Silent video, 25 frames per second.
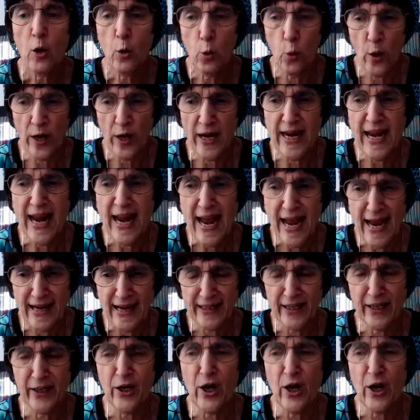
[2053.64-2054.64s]
we
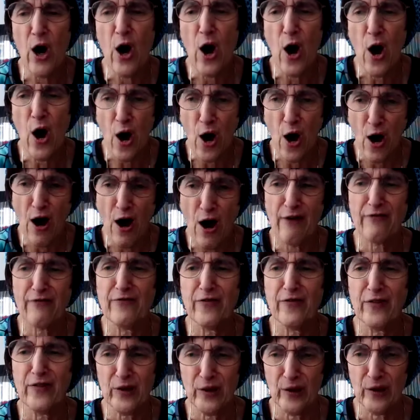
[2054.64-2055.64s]
had an
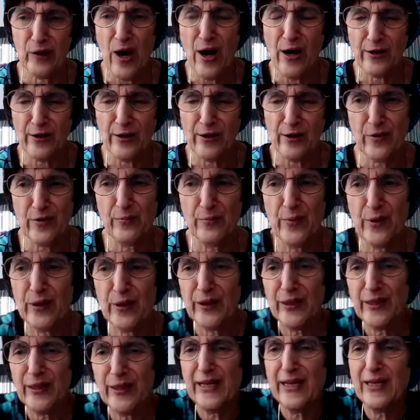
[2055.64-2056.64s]
awful lot of
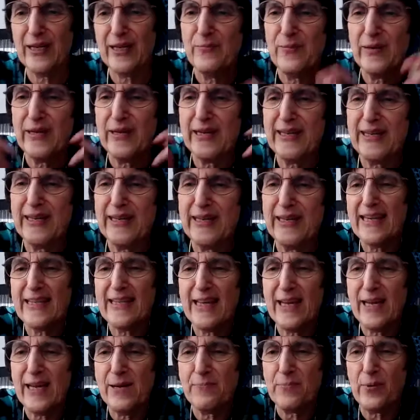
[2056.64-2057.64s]
ability to be
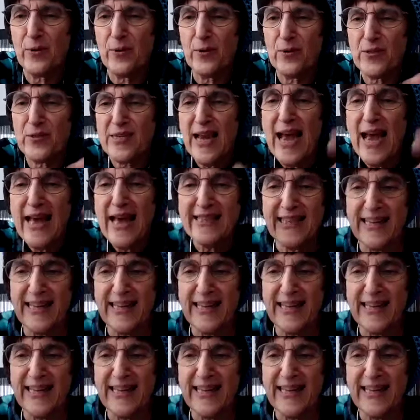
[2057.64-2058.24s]
gatekeepers,